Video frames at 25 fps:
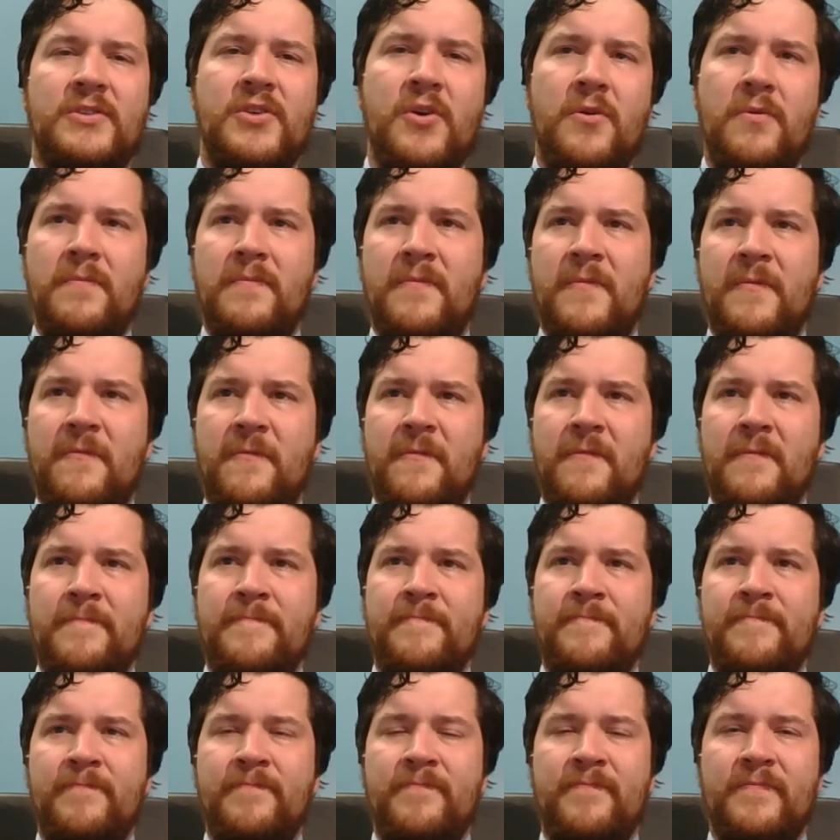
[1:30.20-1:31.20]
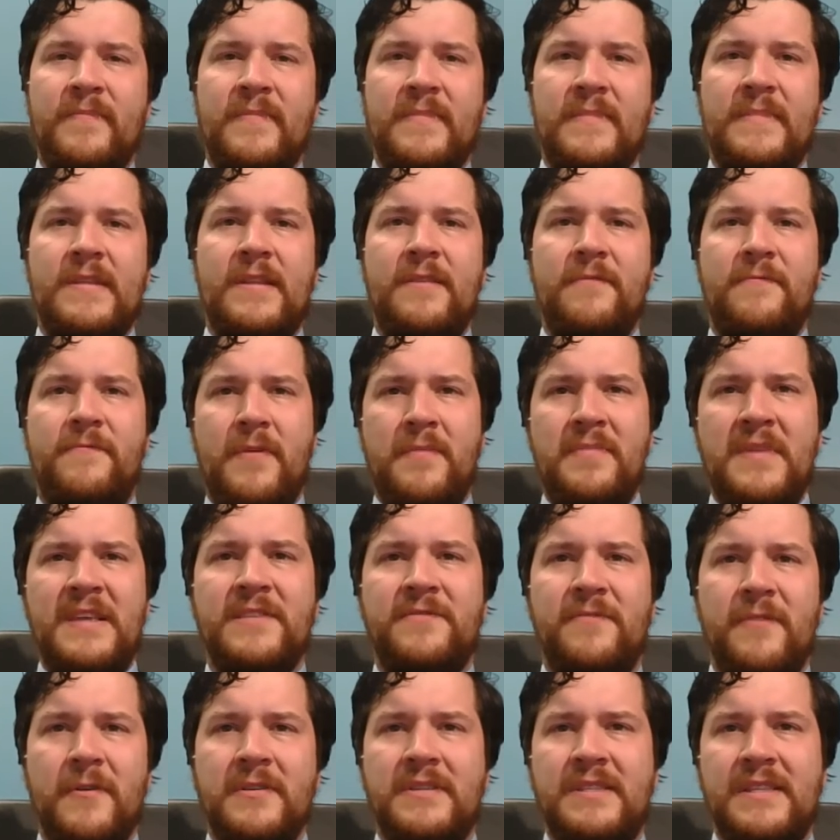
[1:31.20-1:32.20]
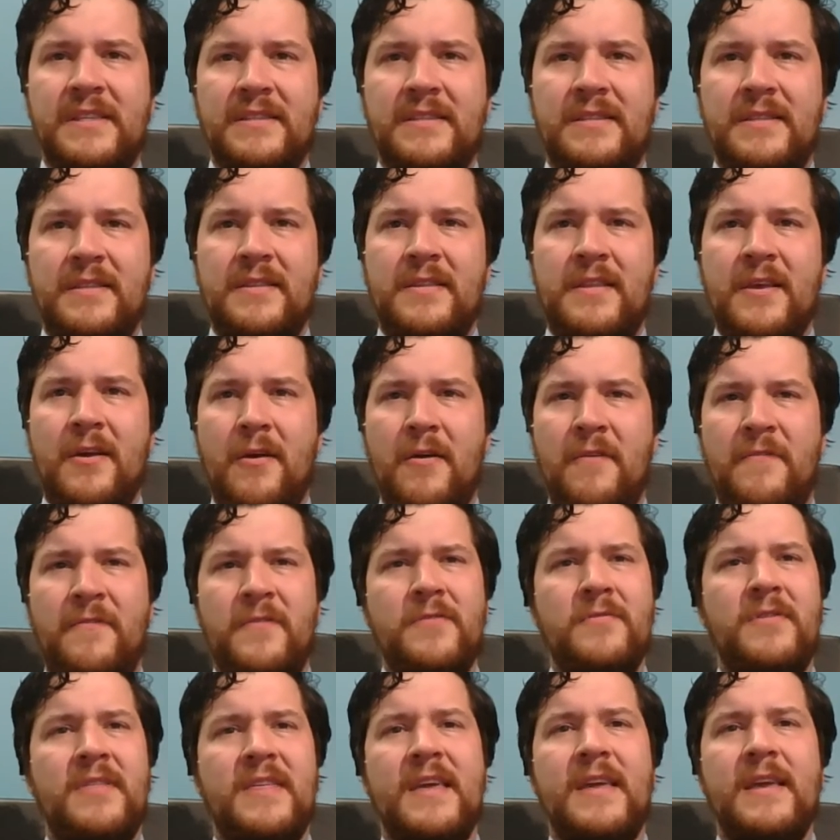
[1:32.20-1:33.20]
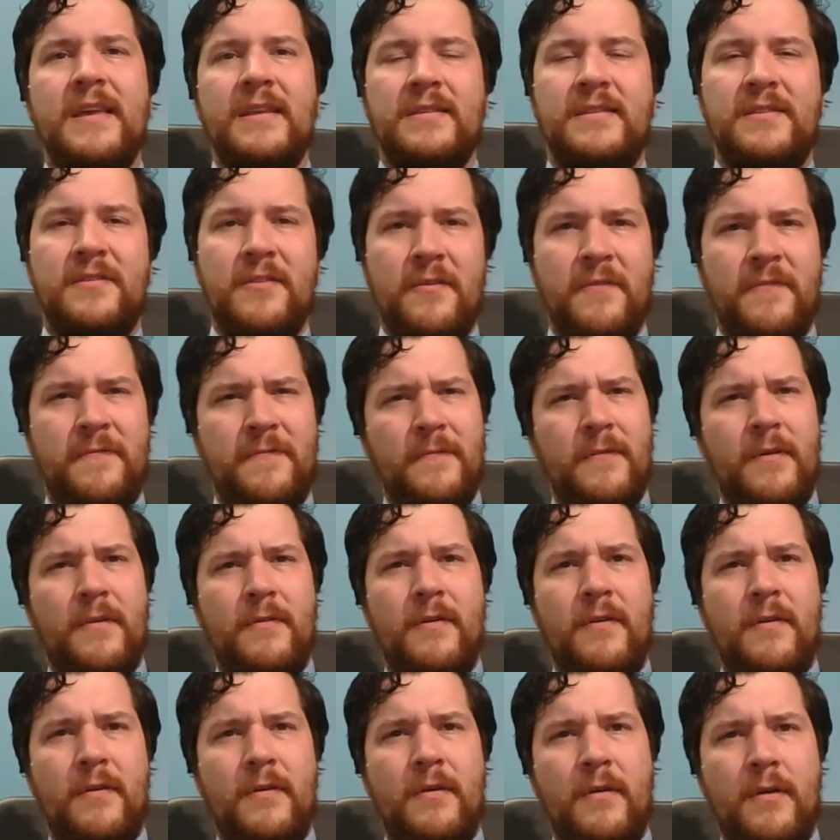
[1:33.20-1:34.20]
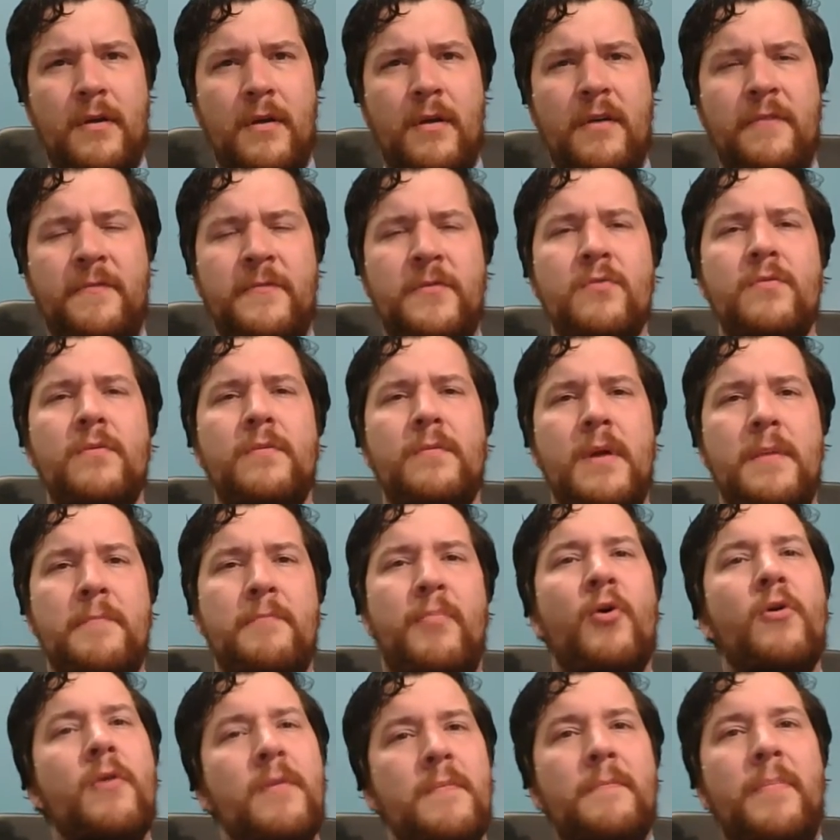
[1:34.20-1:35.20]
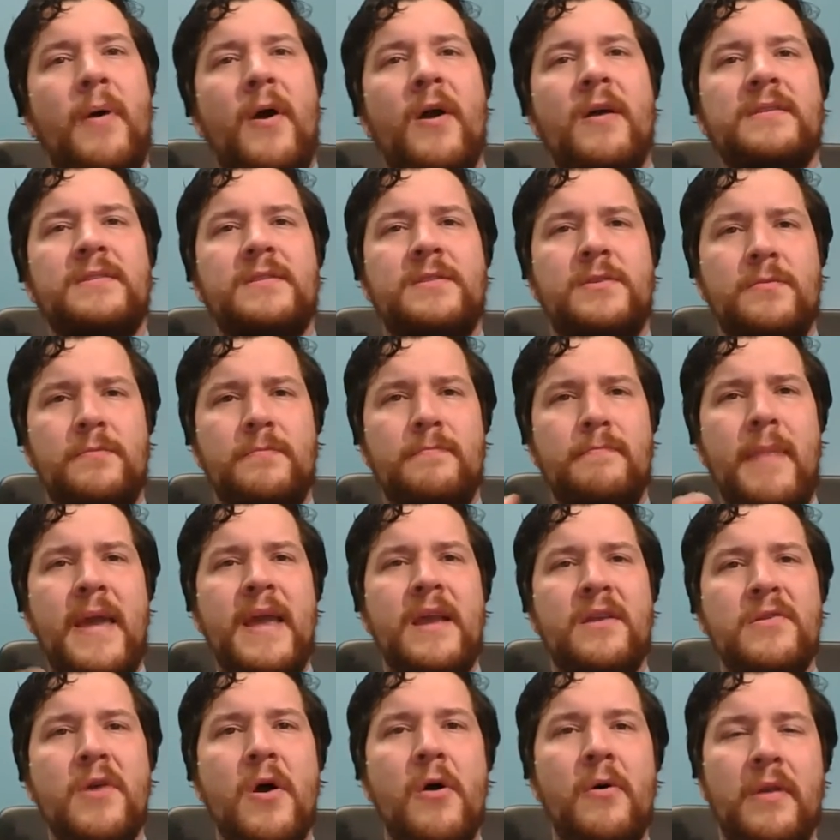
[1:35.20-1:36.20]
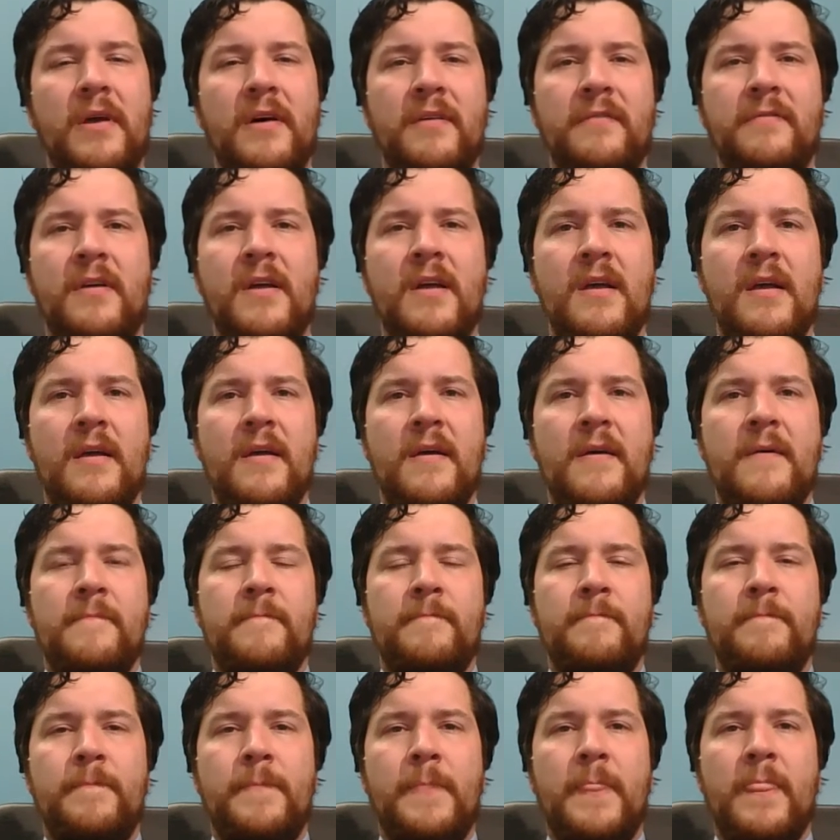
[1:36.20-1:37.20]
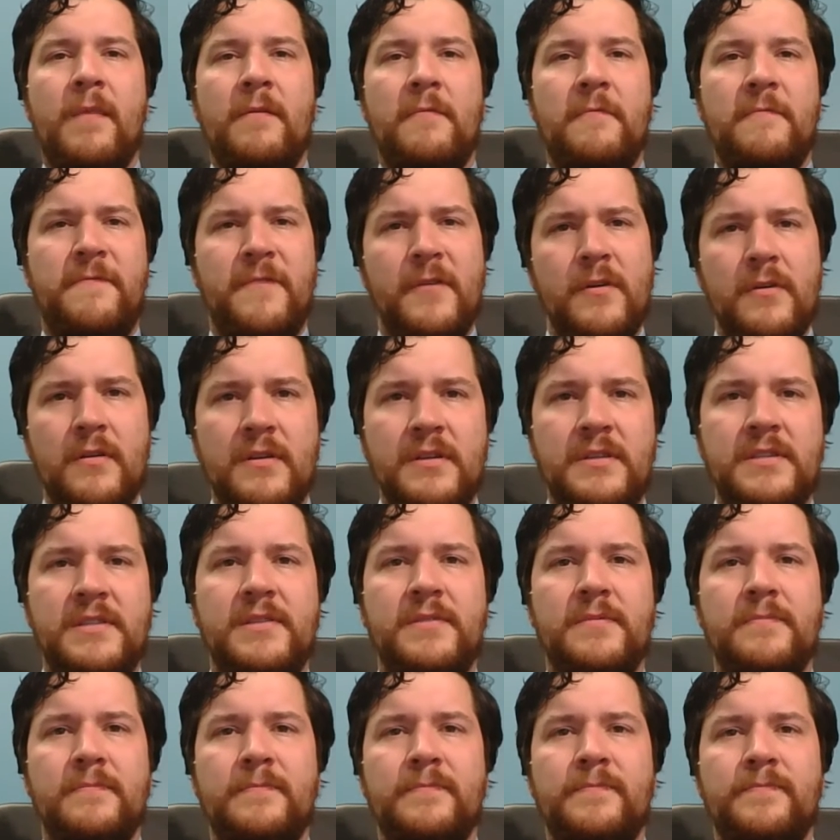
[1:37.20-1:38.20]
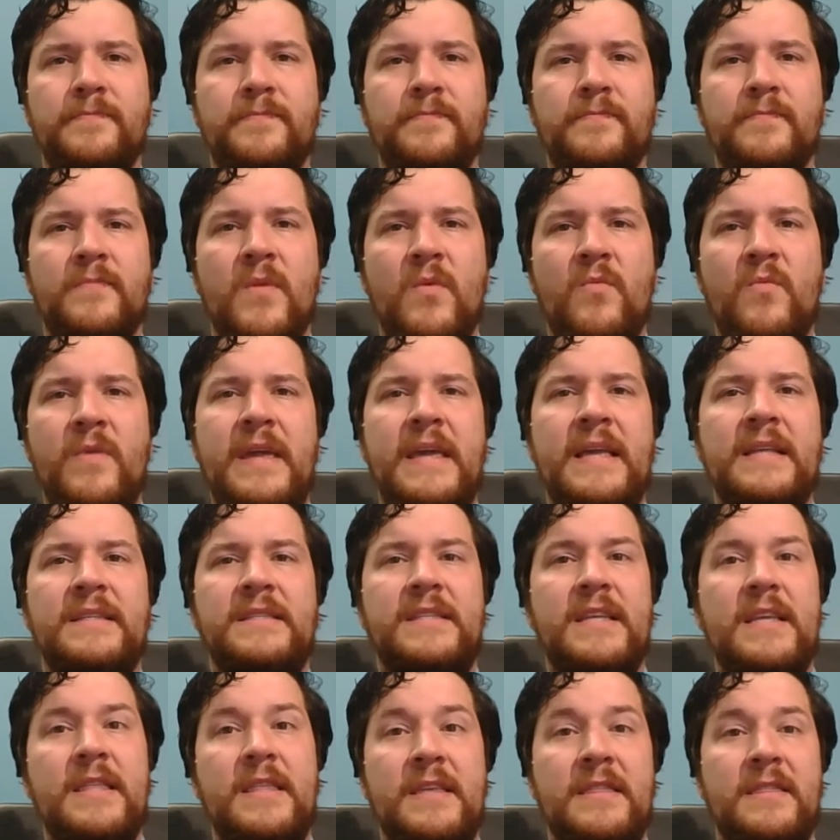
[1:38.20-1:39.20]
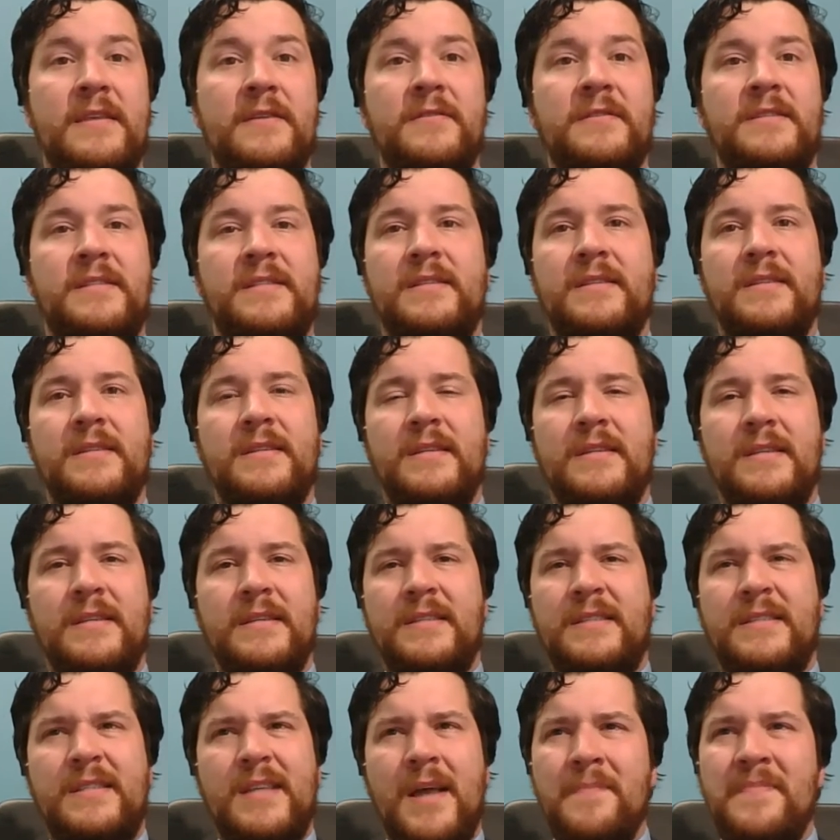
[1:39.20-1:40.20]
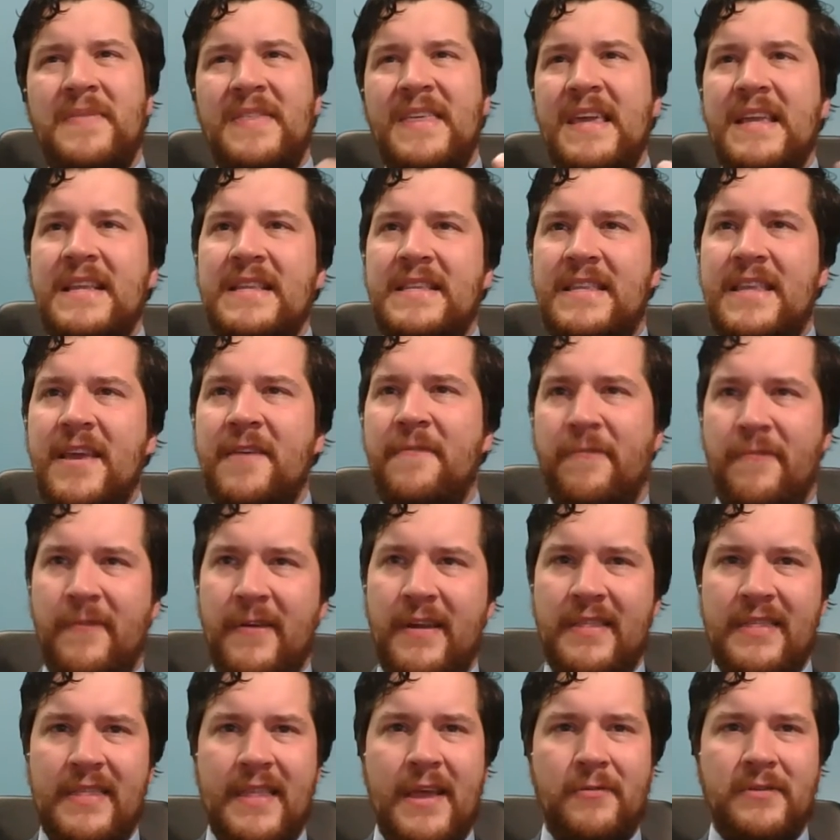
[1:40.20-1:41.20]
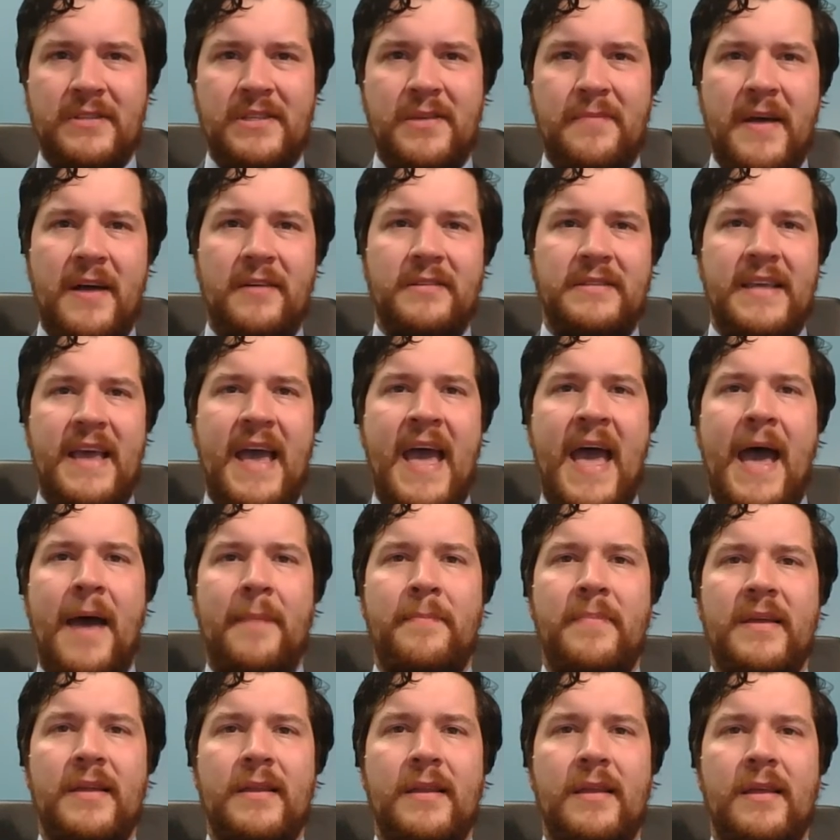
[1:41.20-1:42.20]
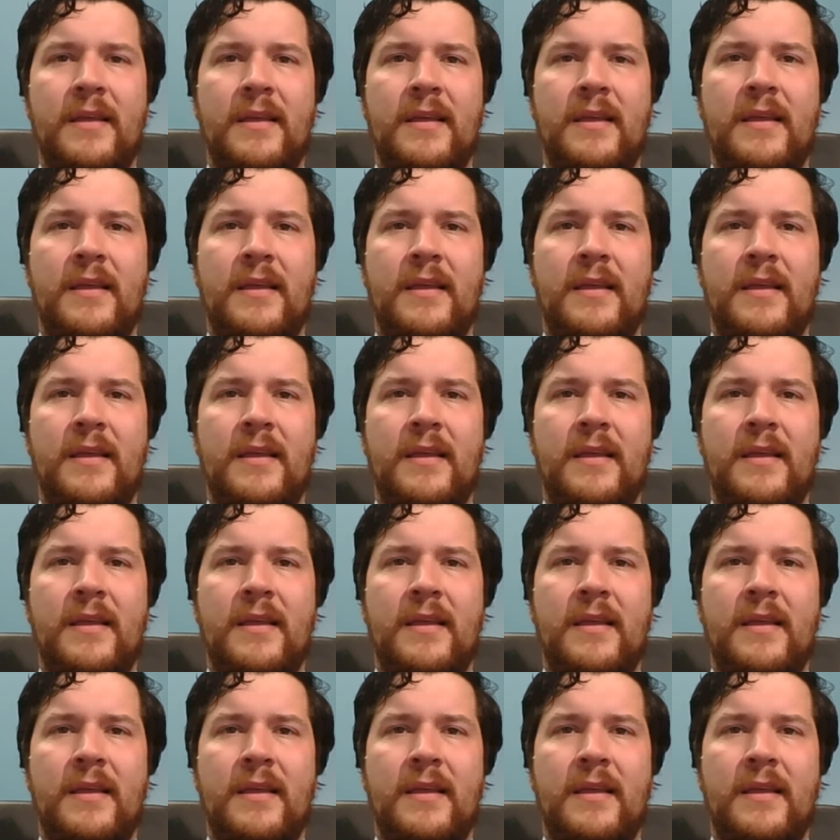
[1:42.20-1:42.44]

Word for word: So, from these verses, there are a few things, there are uh, a few important parts to make note of. First, we can see that there's something different that was about to happen.